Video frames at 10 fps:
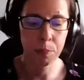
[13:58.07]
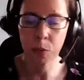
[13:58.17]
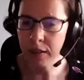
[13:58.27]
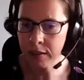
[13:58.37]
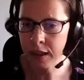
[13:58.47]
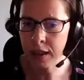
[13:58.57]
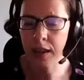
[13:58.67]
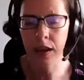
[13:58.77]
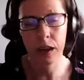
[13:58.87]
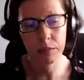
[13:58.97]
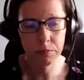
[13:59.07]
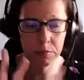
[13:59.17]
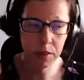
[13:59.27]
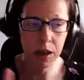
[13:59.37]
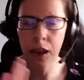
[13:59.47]
Pricing,
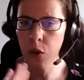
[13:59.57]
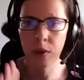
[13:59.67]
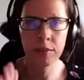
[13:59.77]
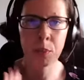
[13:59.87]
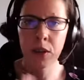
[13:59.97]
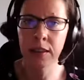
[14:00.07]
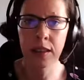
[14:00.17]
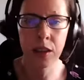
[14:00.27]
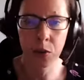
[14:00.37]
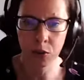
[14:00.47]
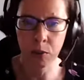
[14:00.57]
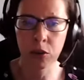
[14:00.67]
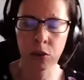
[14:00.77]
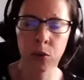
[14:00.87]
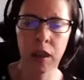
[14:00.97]
I always put it in there as well,
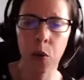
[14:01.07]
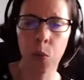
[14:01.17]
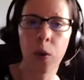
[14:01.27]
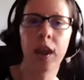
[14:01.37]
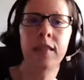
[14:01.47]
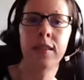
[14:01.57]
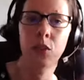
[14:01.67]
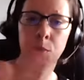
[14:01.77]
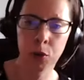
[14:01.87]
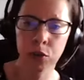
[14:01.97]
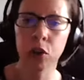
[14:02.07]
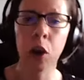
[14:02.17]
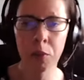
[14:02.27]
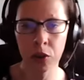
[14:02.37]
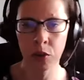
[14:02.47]
so that when the person
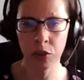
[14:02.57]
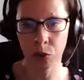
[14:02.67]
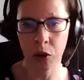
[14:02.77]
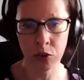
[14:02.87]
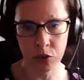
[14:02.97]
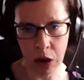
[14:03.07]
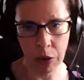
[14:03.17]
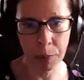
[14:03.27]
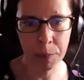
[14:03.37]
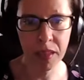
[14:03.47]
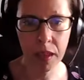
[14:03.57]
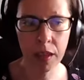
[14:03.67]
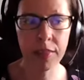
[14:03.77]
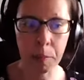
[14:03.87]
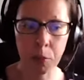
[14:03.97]
comes on your introduction call,
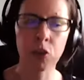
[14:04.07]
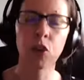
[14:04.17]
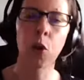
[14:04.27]
that person